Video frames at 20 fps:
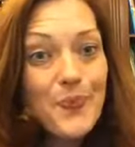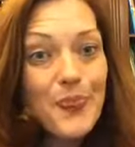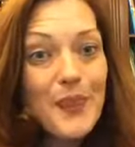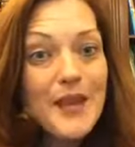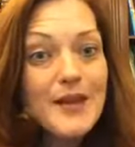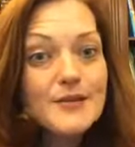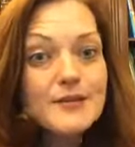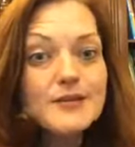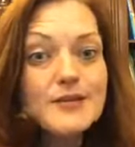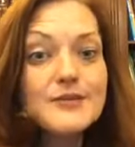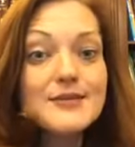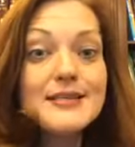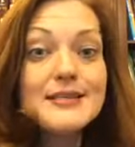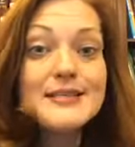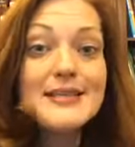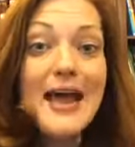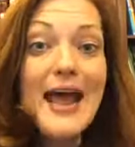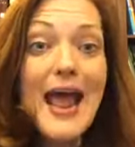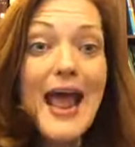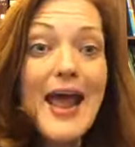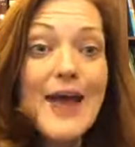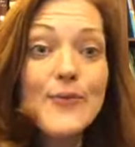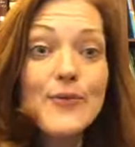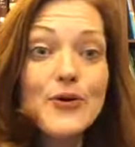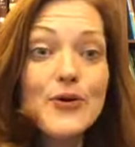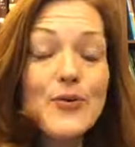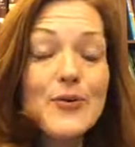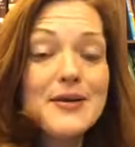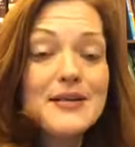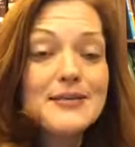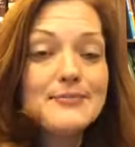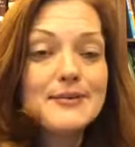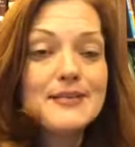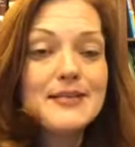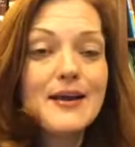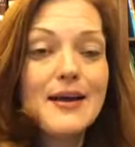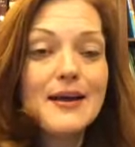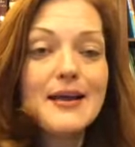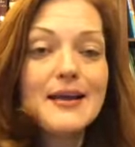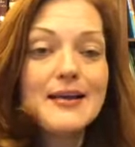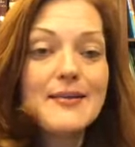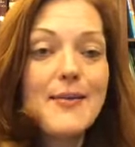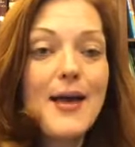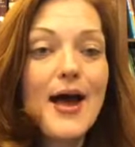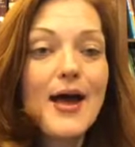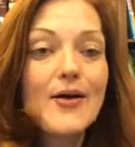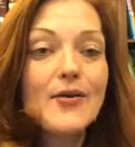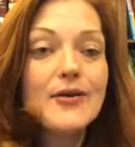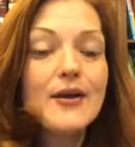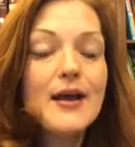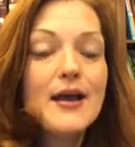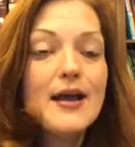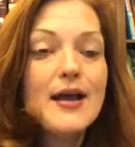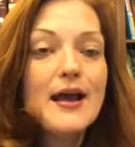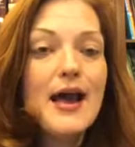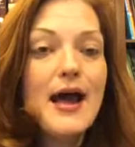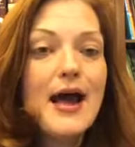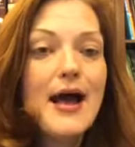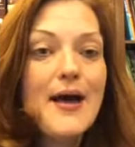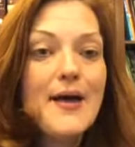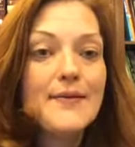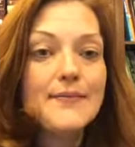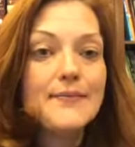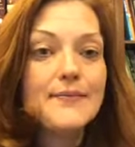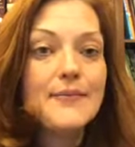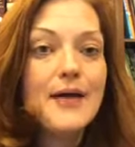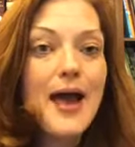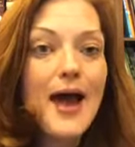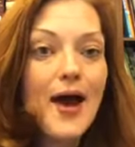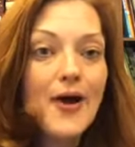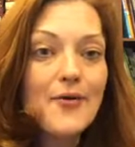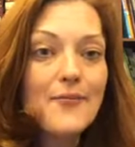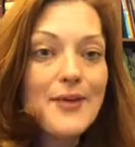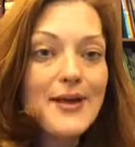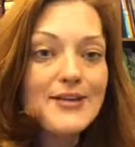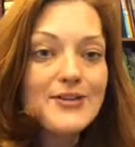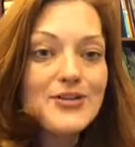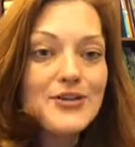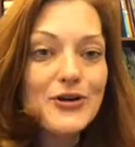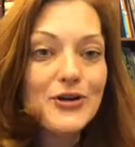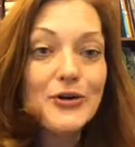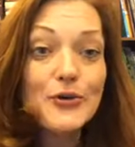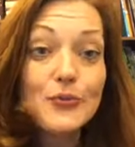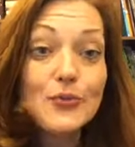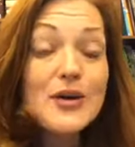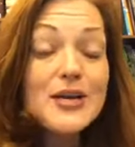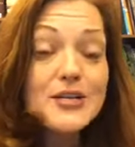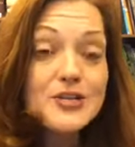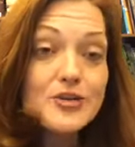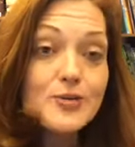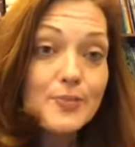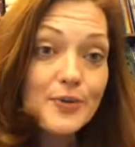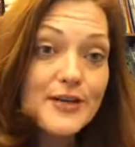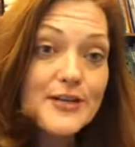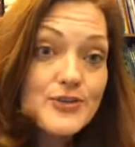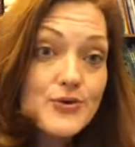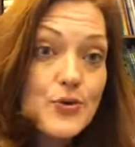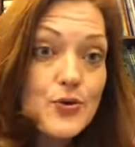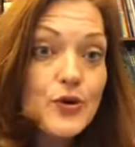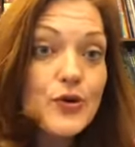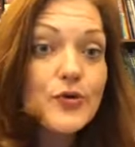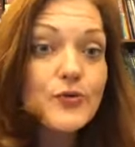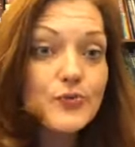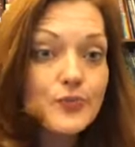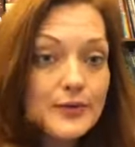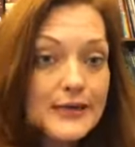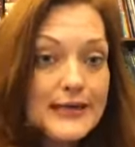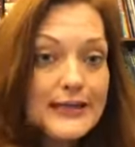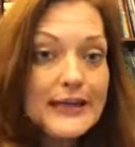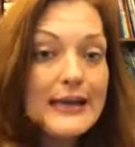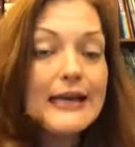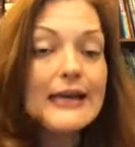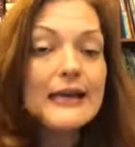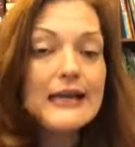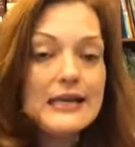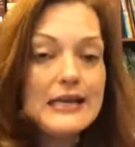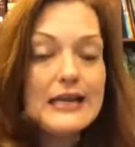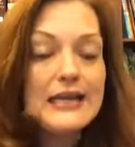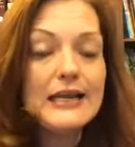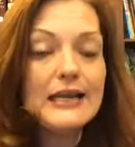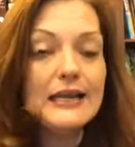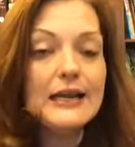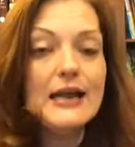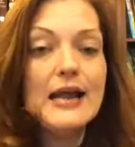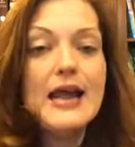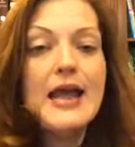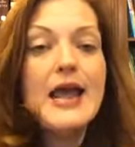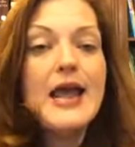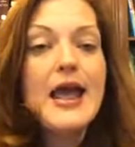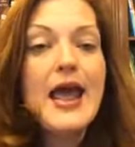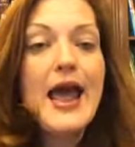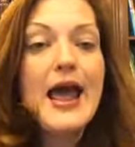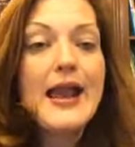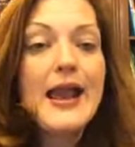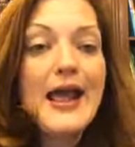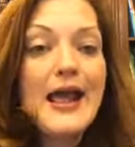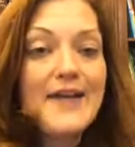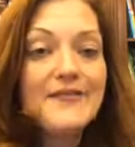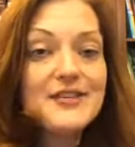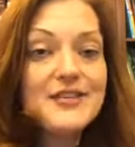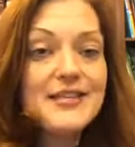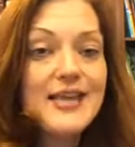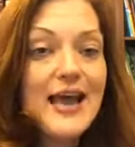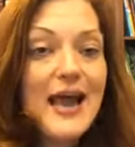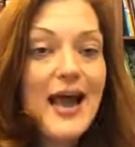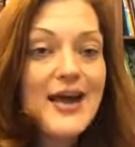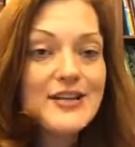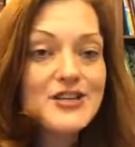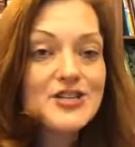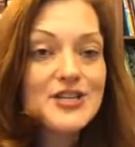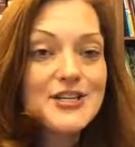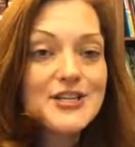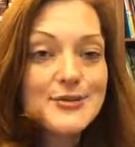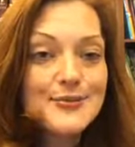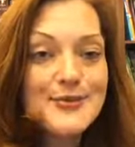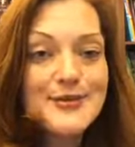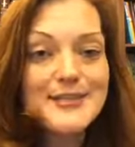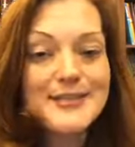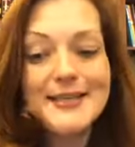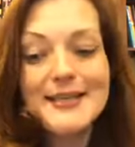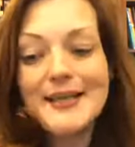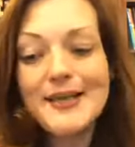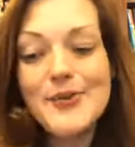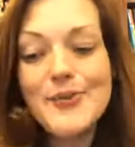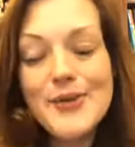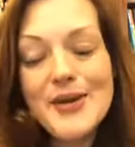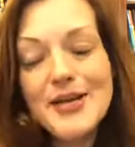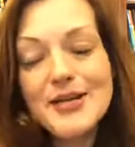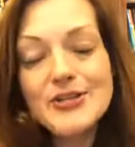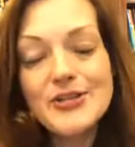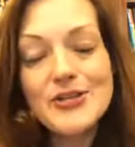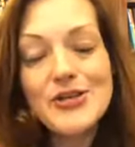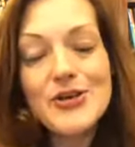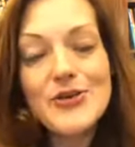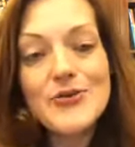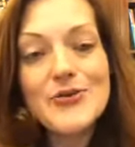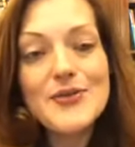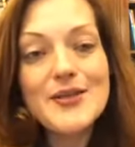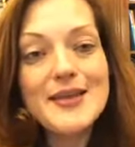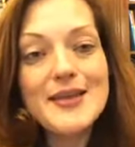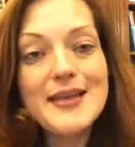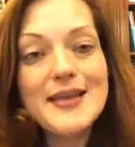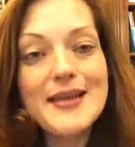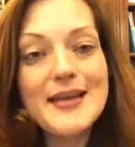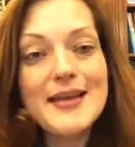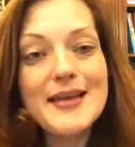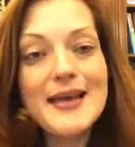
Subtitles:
So today we're going to be talking about how to make sure, what does your preschooler really need? And I have to say, I just recently went to the